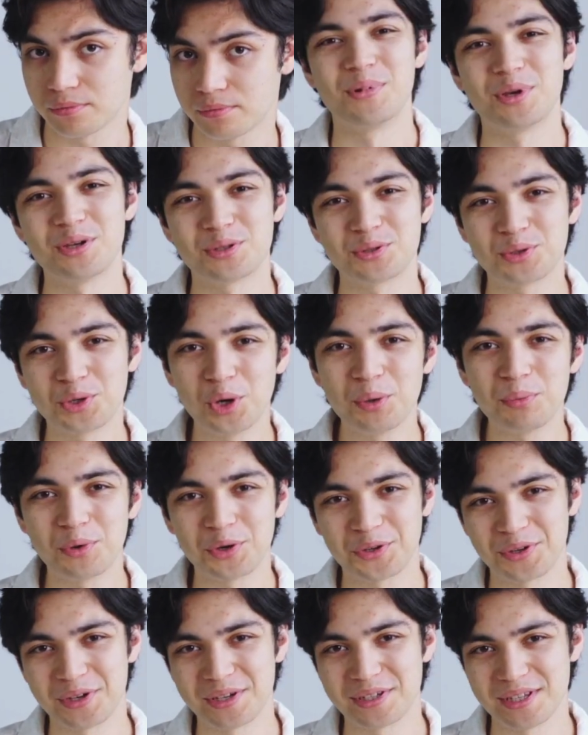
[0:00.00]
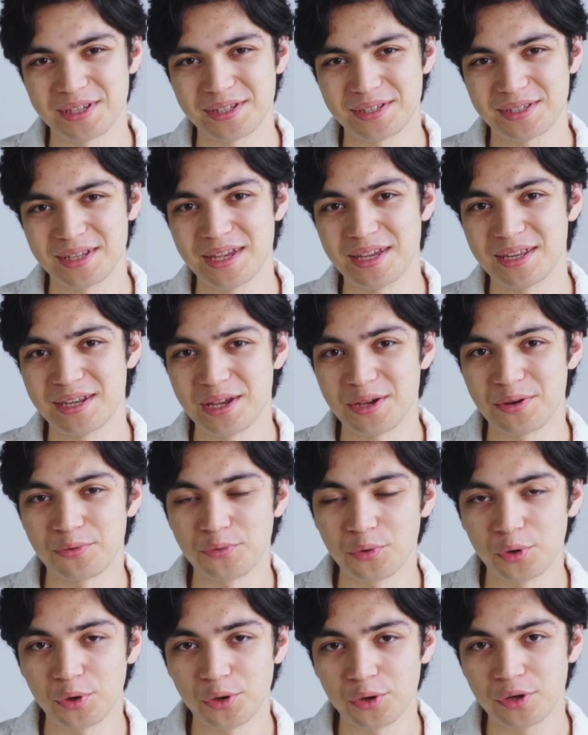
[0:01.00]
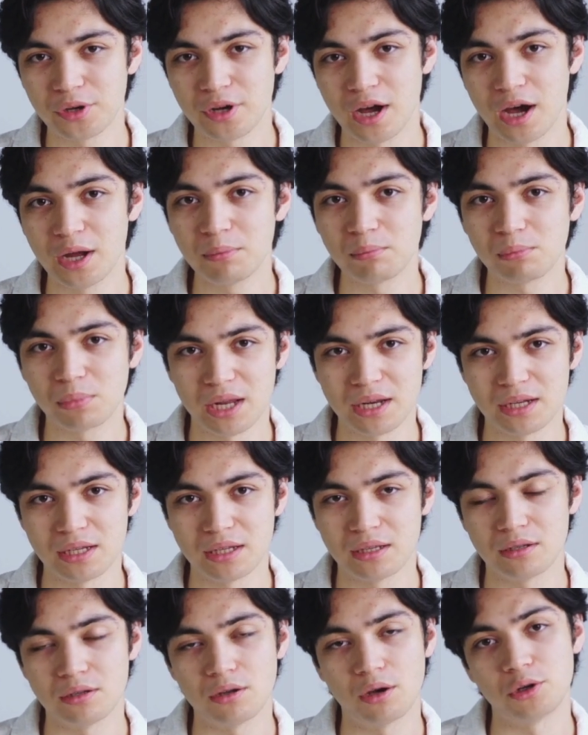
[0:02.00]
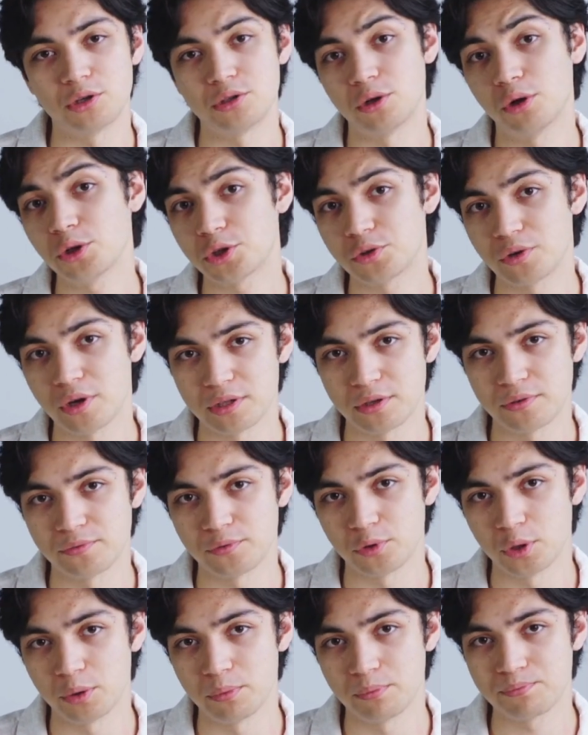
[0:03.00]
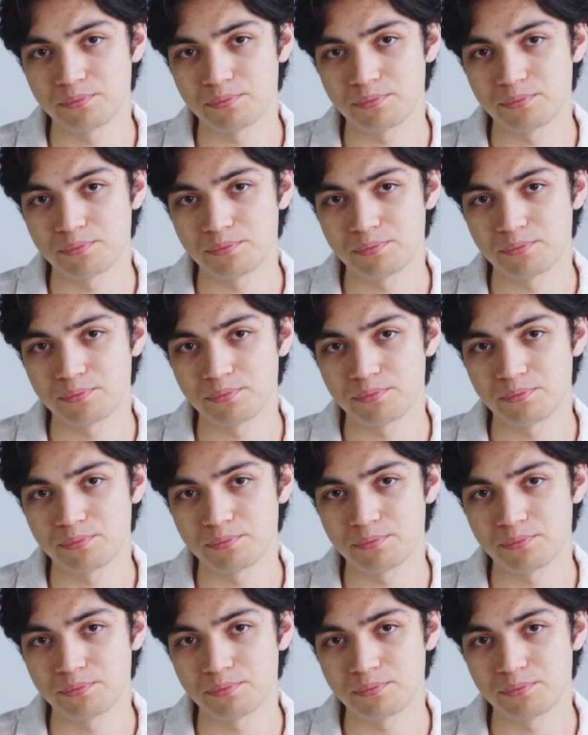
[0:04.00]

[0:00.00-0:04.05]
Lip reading: Because Kōboku exists in a raw, unblended, and unadulterated form,